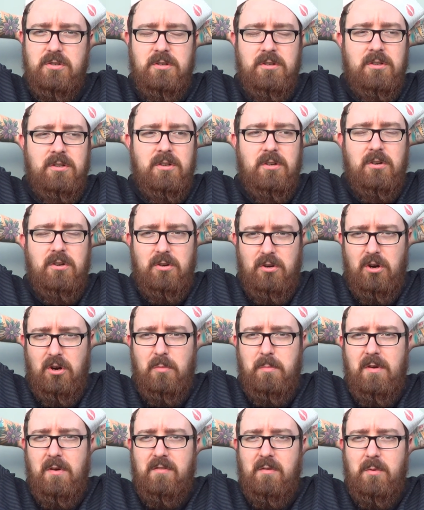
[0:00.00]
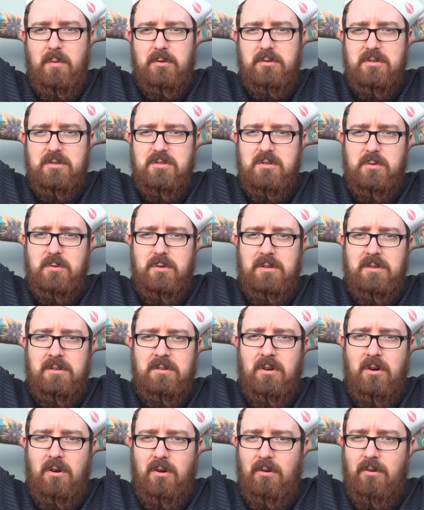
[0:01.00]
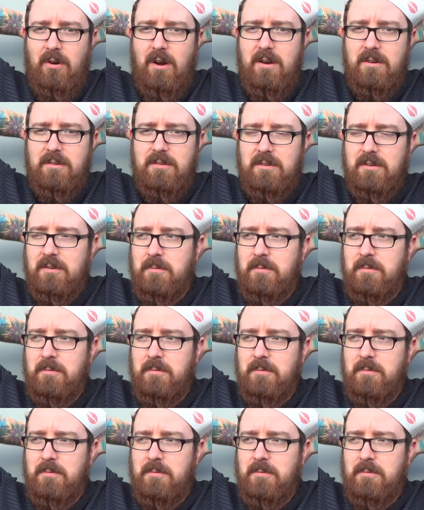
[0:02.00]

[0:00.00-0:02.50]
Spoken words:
Hope everybody's doing all right.